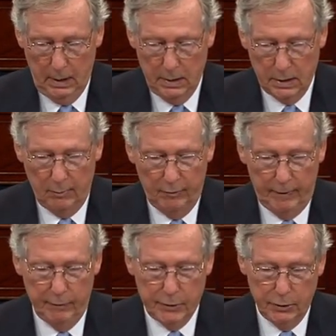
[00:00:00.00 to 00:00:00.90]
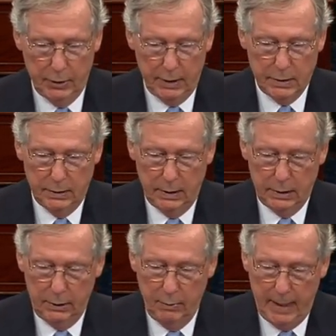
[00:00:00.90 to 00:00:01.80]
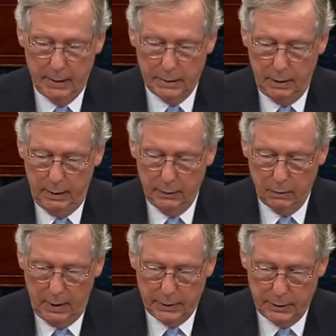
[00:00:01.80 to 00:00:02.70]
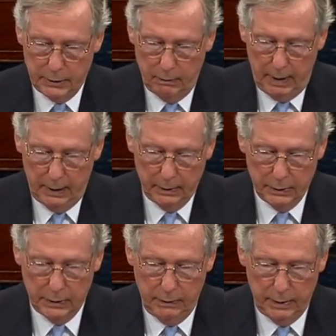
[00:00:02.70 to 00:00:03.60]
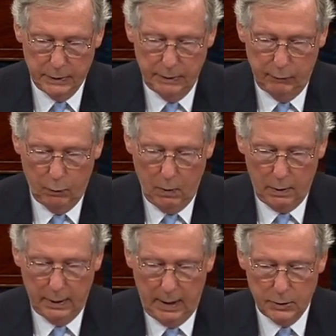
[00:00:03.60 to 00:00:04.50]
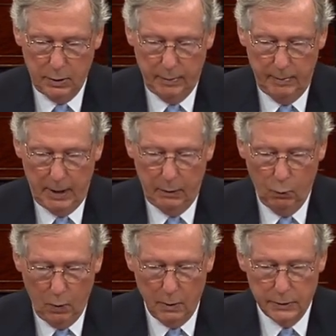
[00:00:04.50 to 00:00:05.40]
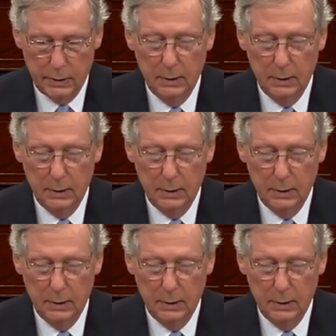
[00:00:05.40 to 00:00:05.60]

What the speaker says: Some have even suggested that the humanitarian crisis surrounding the Syrian civil war could actually be made worse,